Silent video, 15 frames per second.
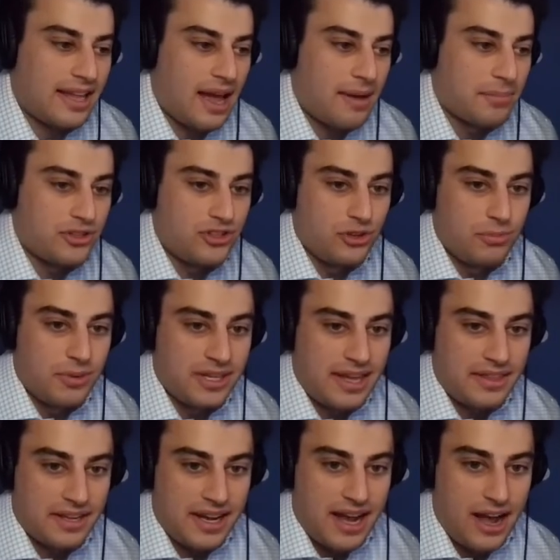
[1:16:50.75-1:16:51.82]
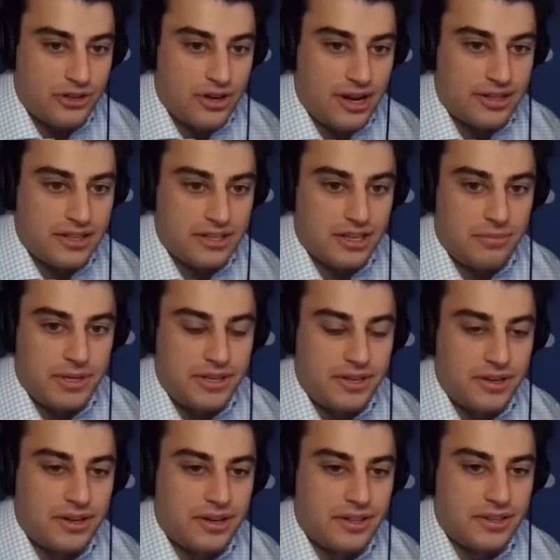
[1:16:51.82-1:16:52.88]
I'm assuming that the contract is going to be
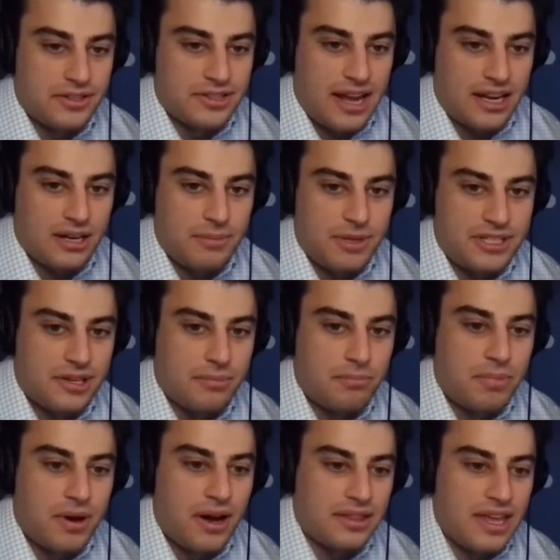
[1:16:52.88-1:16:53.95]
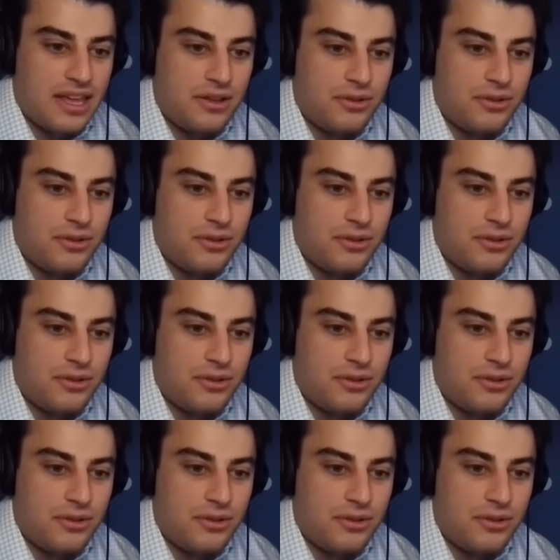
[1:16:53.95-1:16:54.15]
good and there's not going to be some bug that you...